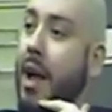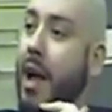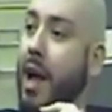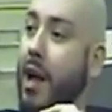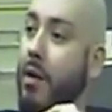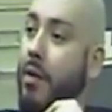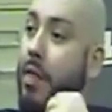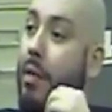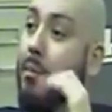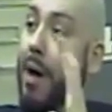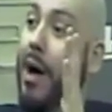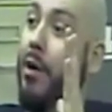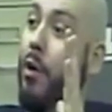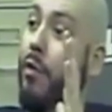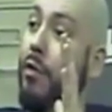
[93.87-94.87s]
and the
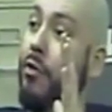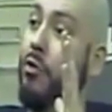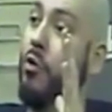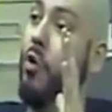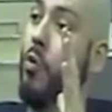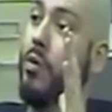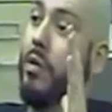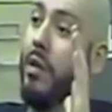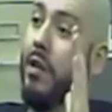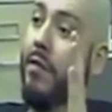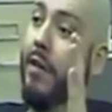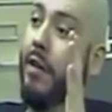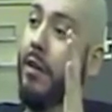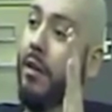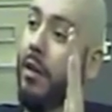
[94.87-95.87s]
motto of the school was live
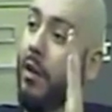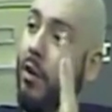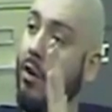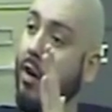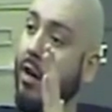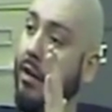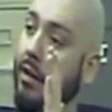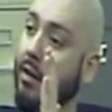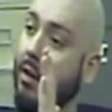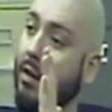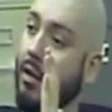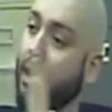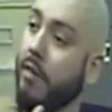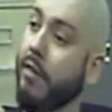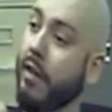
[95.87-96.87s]
it, learn it,
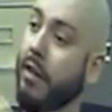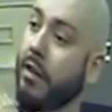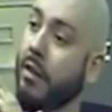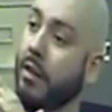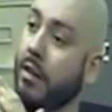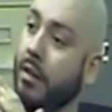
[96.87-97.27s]
love it.